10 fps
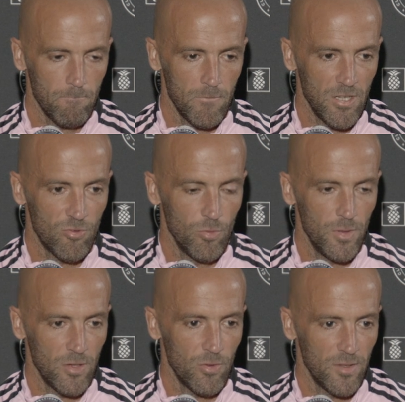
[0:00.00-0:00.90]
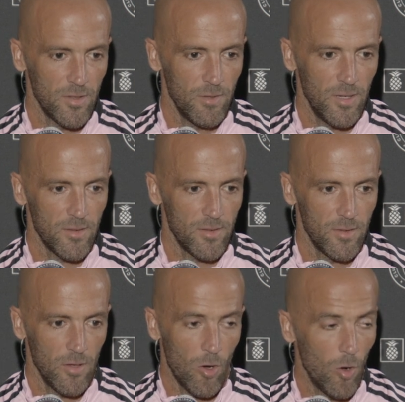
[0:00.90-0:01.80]
These two victories give
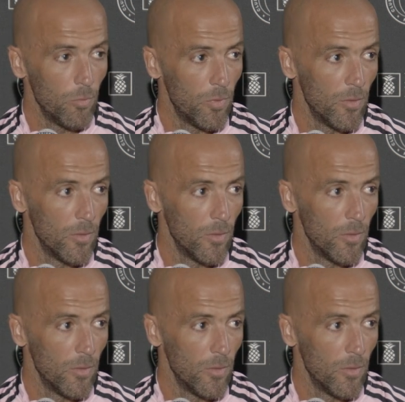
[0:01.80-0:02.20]
us hope,